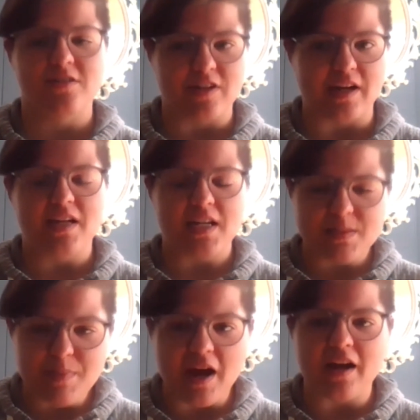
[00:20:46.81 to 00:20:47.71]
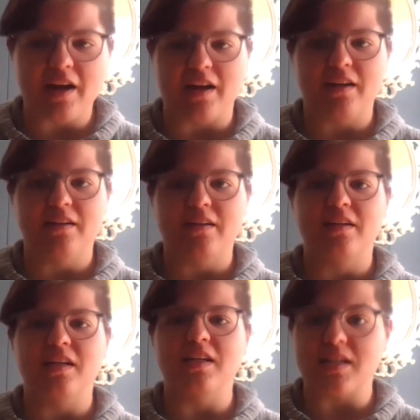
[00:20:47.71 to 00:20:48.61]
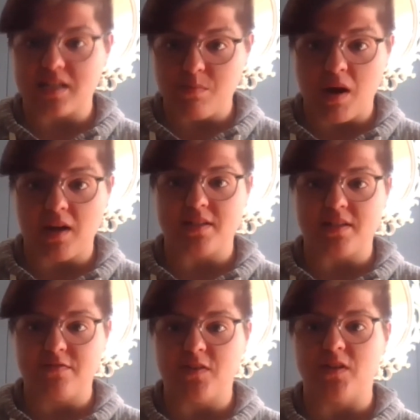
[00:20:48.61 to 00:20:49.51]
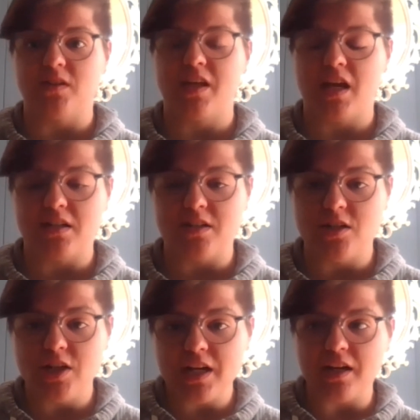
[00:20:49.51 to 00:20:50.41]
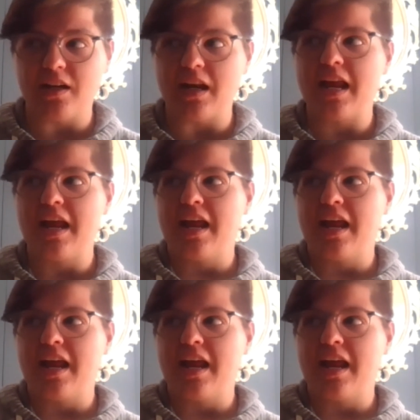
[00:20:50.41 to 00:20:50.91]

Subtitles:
genetic test back and he tested positive for the HD gene,